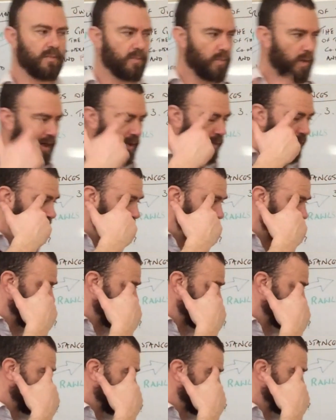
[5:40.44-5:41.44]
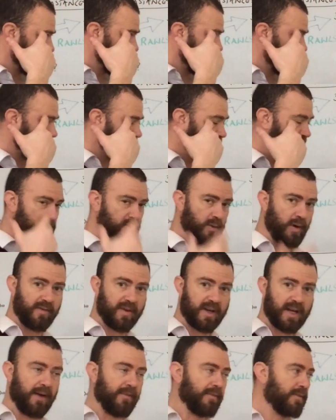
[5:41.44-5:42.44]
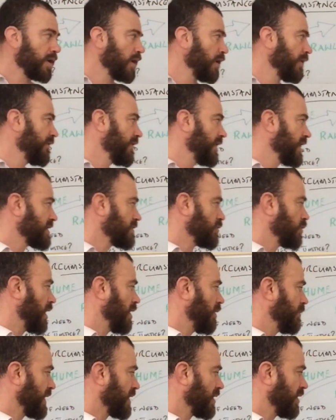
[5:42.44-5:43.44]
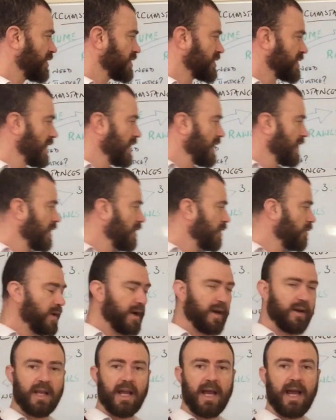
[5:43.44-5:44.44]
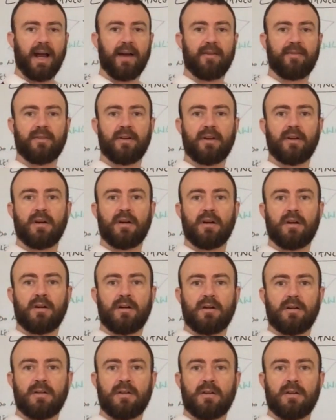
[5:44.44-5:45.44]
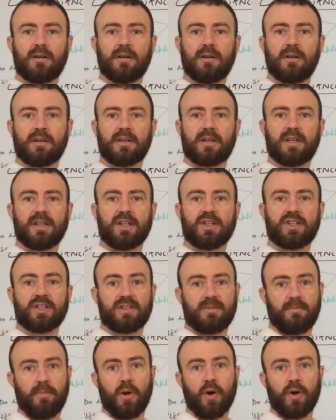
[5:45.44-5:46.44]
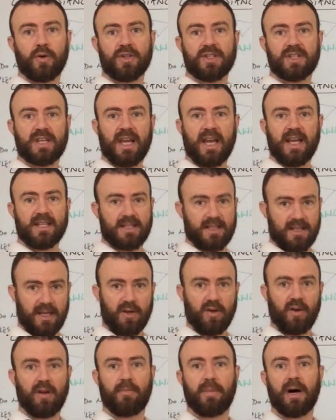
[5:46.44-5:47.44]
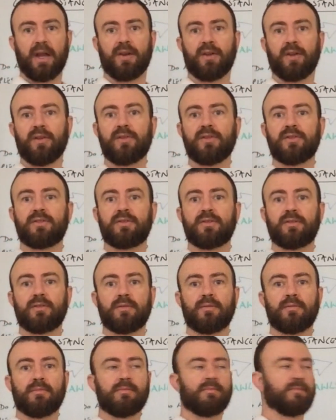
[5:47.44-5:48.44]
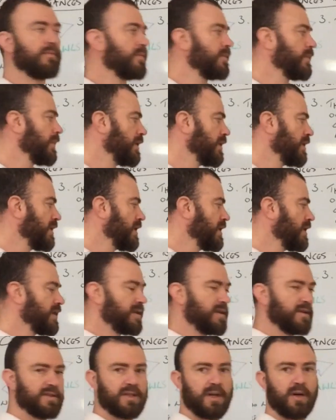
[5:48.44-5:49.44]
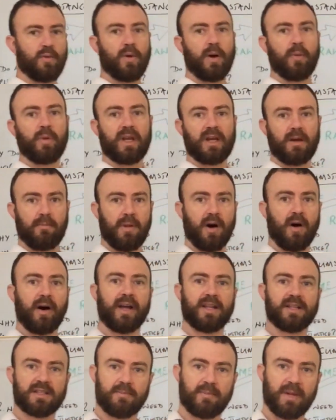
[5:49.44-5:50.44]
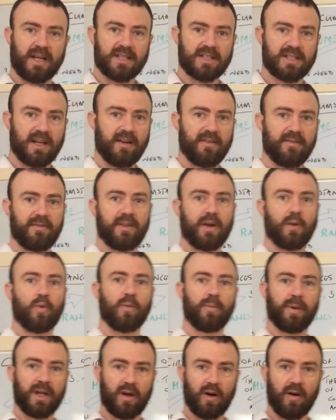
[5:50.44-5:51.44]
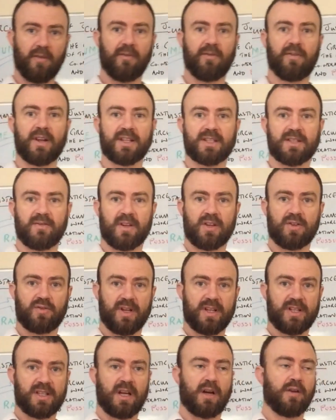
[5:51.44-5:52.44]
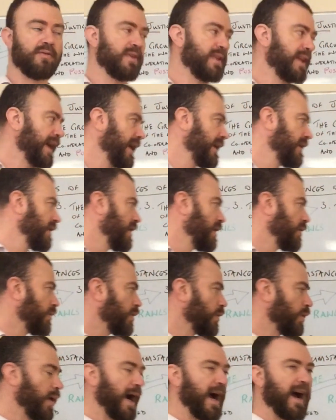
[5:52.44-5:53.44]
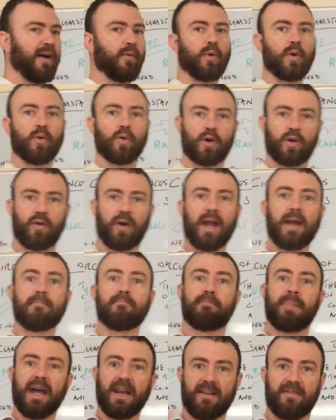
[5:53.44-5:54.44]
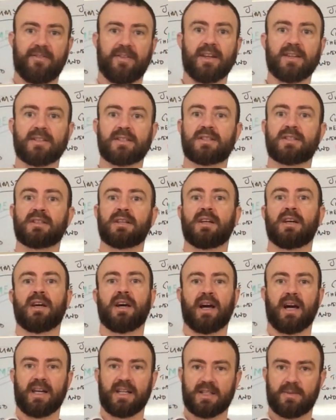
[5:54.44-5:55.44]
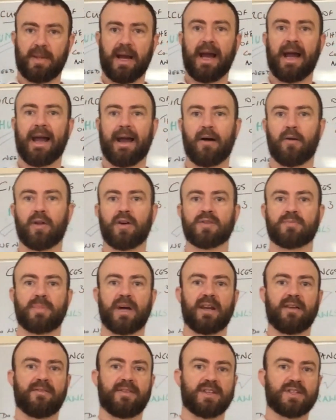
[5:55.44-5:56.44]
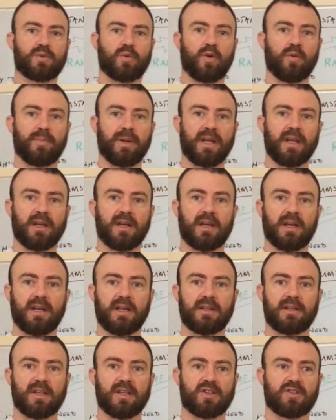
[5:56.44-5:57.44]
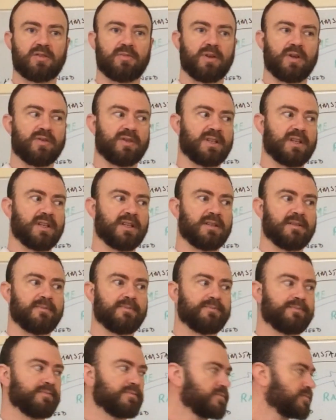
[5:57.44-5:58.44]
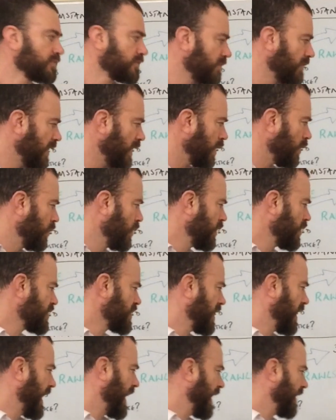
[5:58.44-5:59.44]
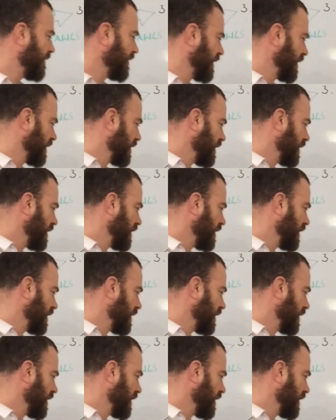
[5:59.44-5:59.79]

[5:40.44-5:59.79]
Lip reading: Why do we need principles of justice to overcome conflict? Well, because we only have conditions of moderate scarcity, not abundance. So when we combine to make stuff, there will be conflicts of interest over that. We will create benefits, and it's about how those benefits will be distributed. We also have